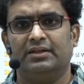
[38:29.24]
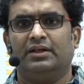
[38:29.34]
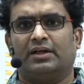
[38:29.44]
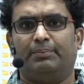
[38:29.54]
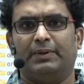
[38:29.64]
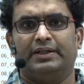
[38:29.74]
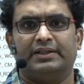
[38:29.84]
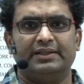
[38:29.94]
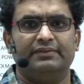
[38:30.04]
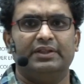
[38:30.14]
Complete
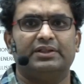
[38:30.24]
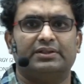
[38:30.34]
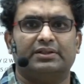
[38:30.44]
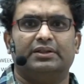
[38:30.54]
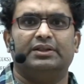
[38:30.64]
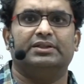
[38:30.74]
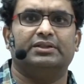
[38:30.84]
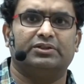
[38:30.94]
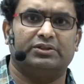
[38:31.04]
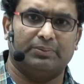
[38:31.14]
3 weeks
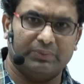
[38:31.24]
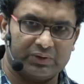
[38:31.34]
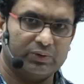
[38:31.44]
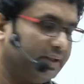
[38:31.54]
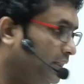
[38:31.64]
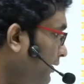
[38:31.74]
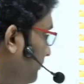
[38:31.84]
is to be done.